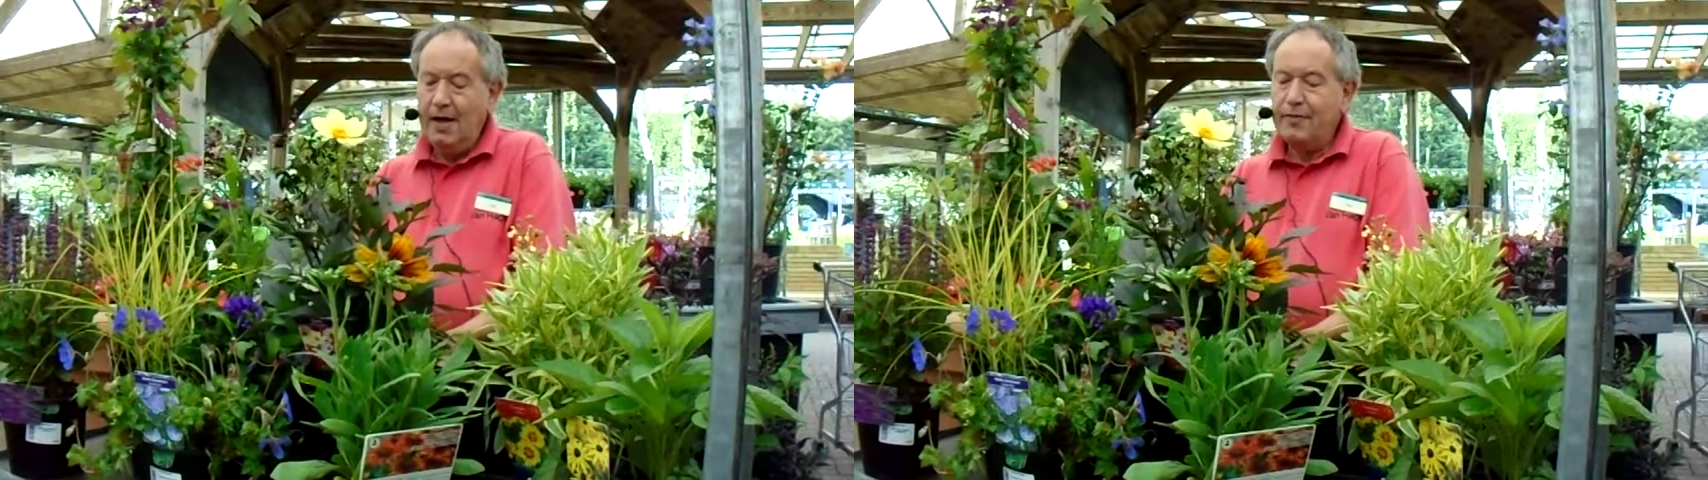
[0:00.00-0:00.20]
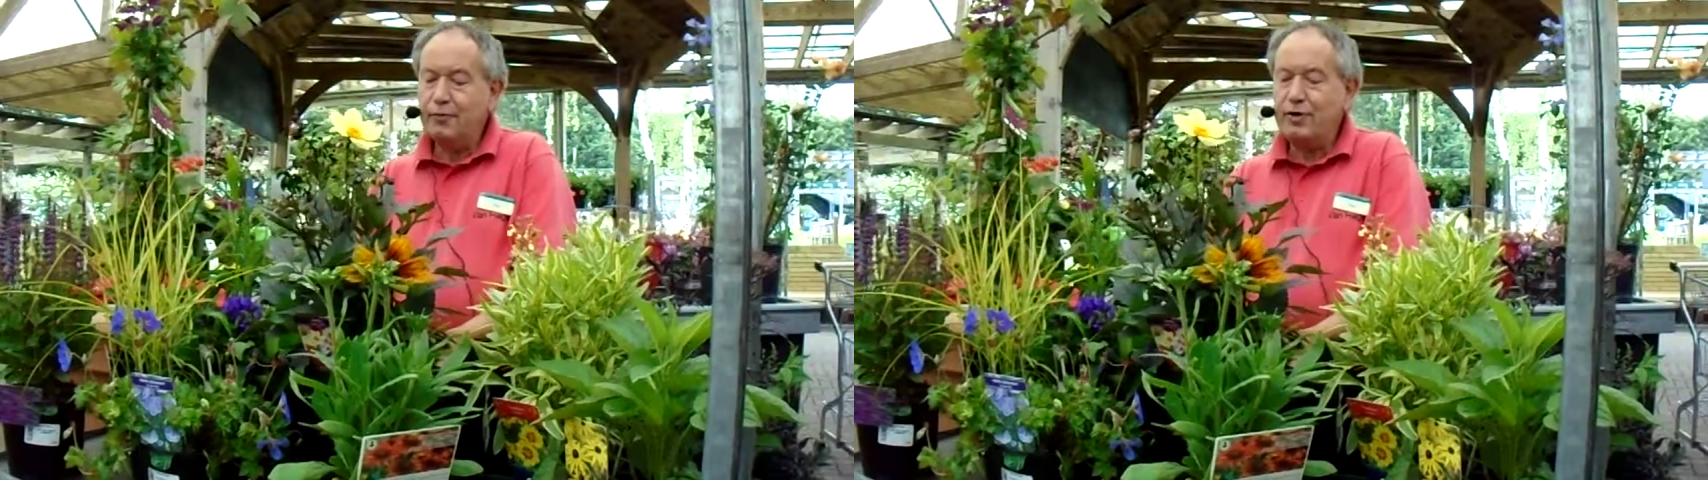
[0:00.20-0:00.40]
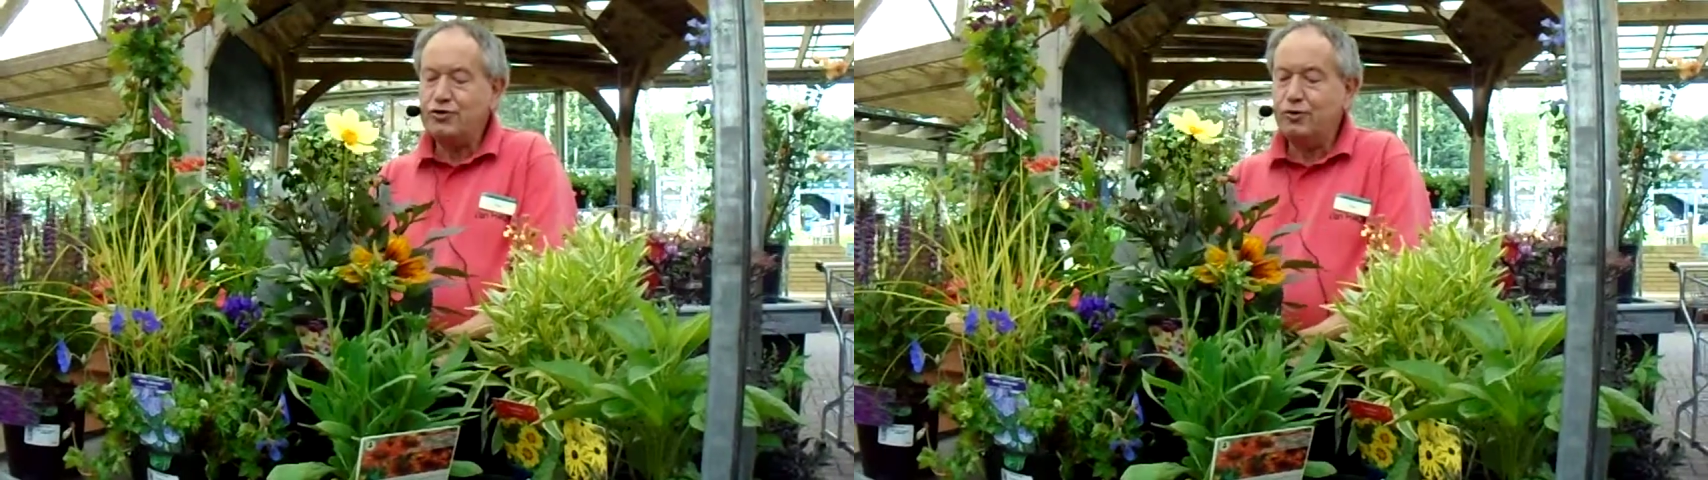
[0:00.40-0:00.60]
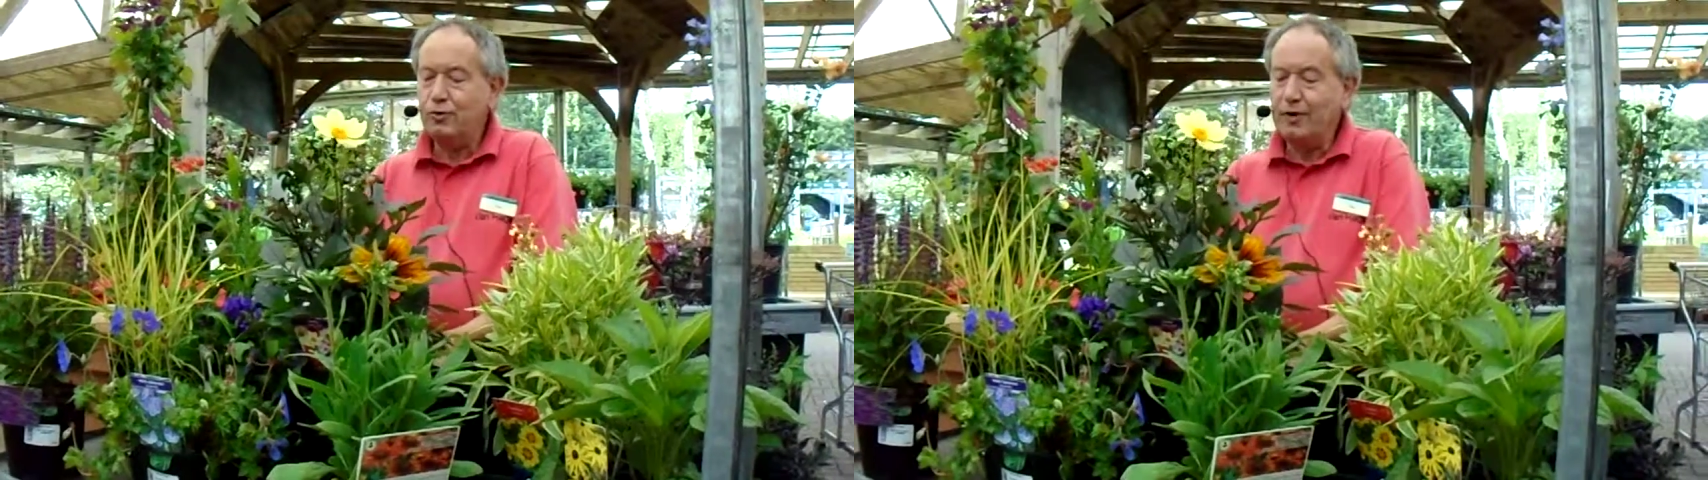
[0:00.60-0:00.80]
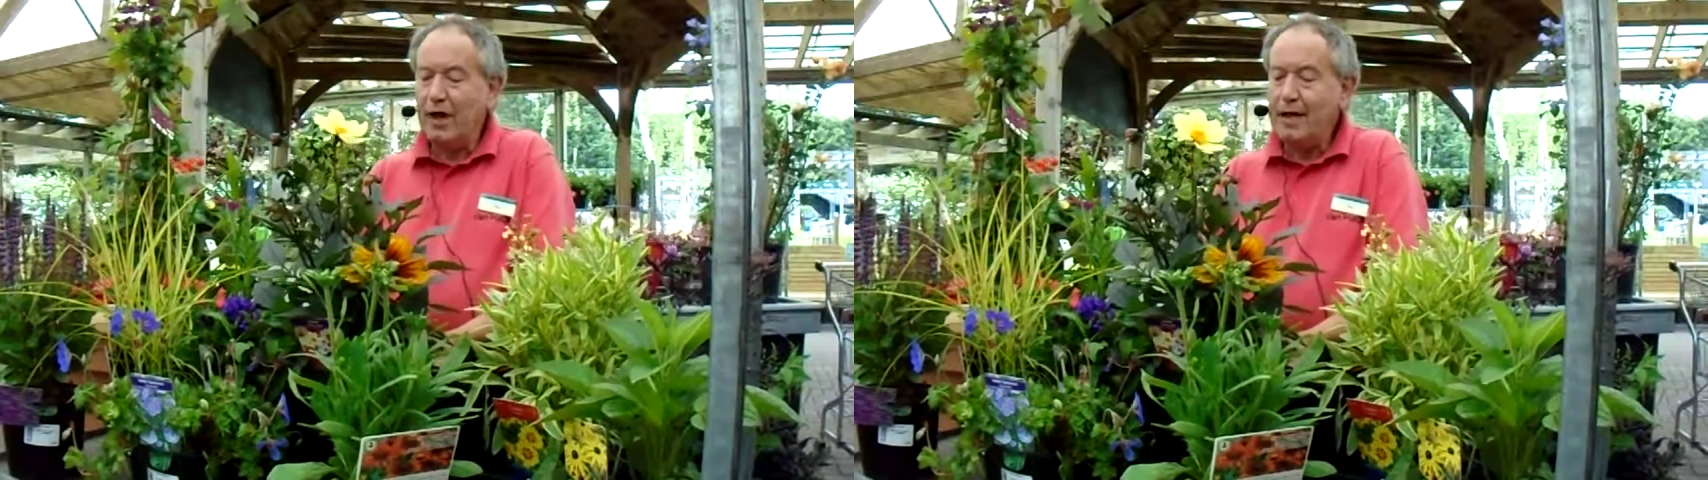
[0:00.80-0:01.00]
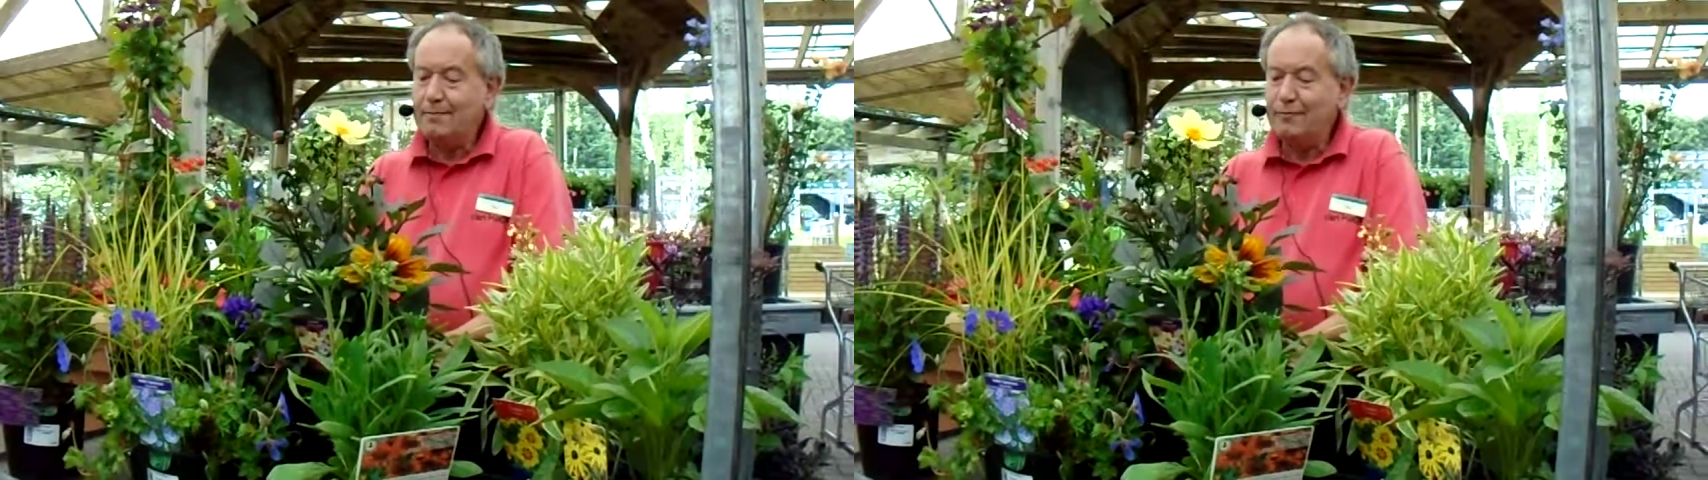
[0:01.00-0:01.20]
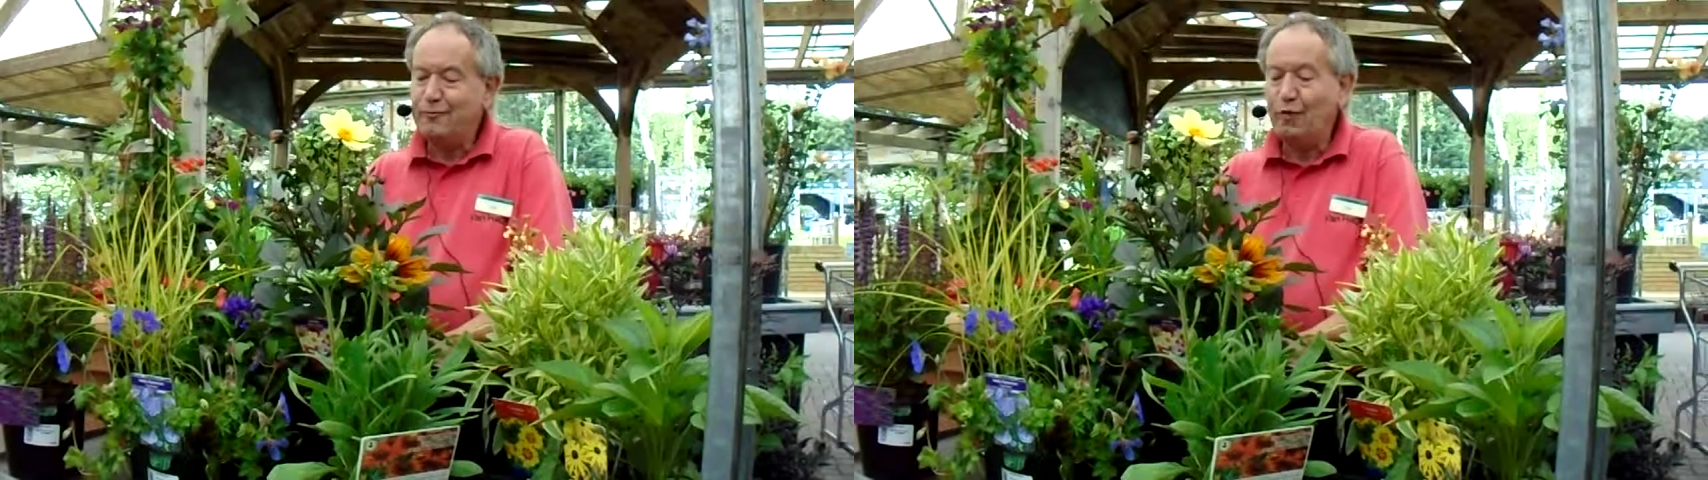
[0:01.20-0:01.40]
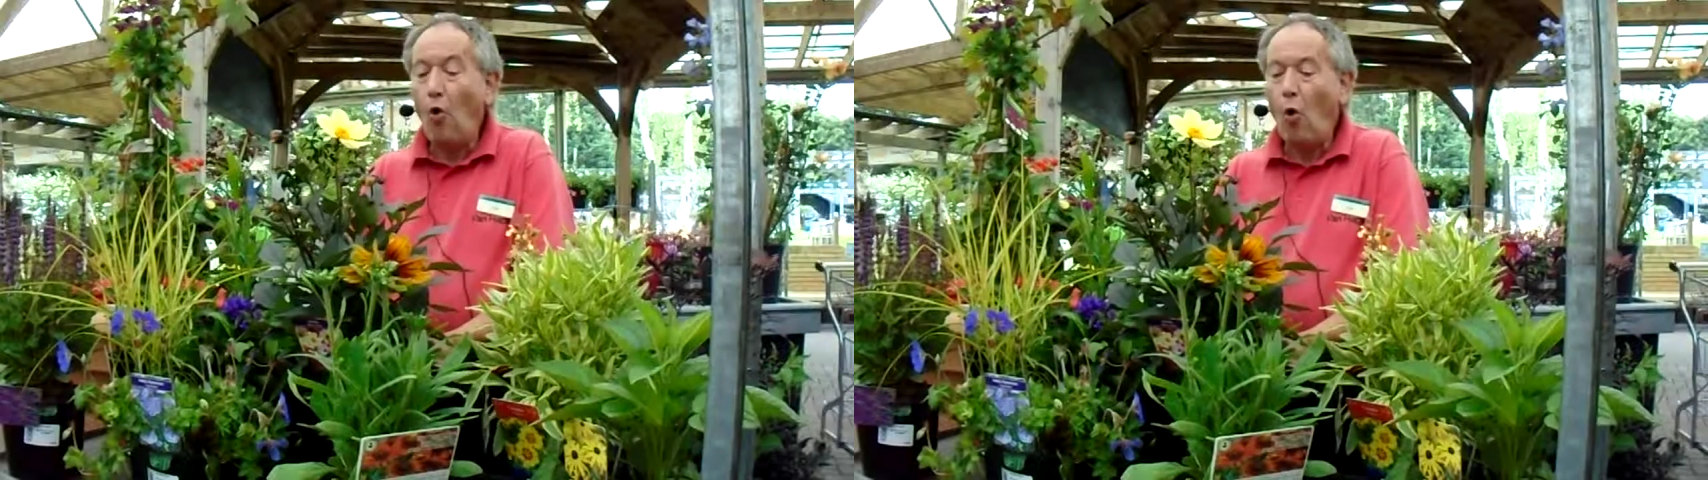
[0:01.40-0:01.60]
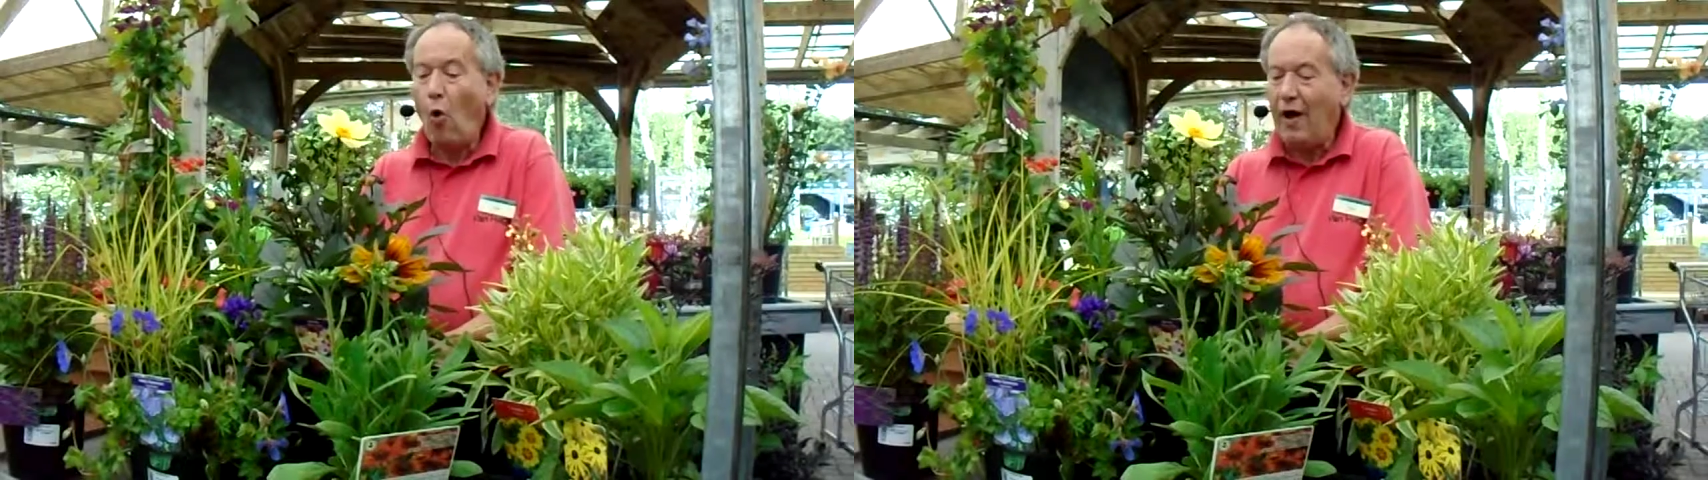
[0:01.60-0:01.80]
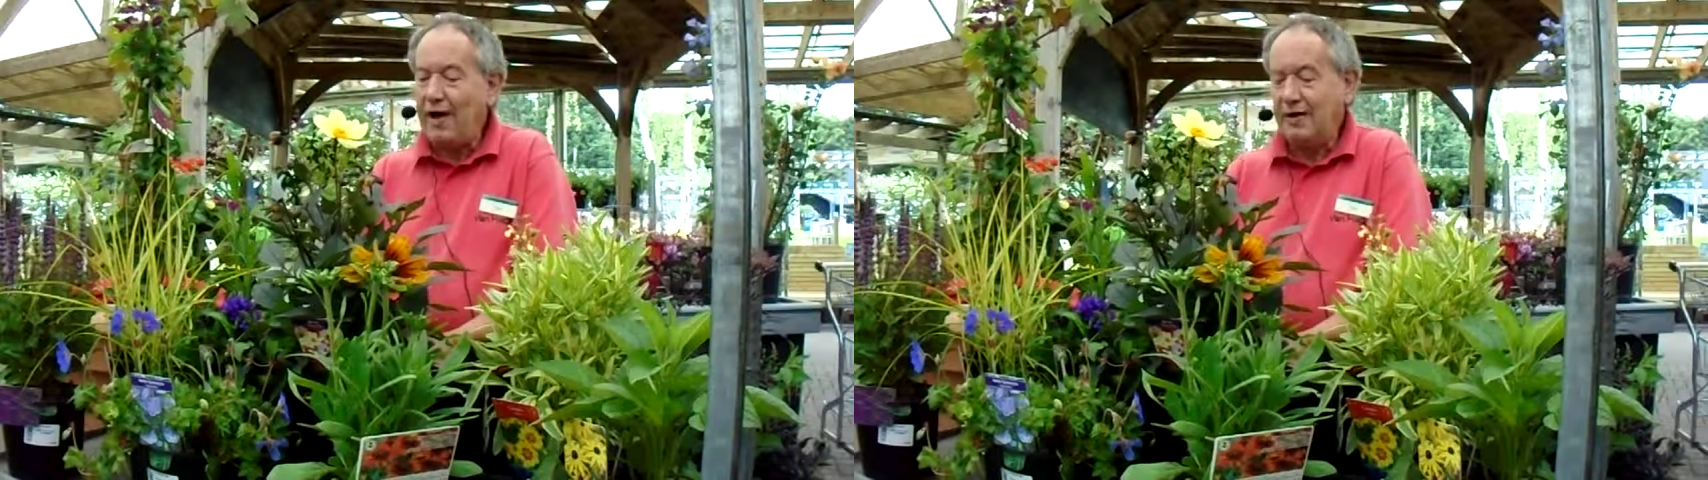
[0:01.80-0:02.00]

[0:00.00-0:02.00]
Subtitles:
The original name for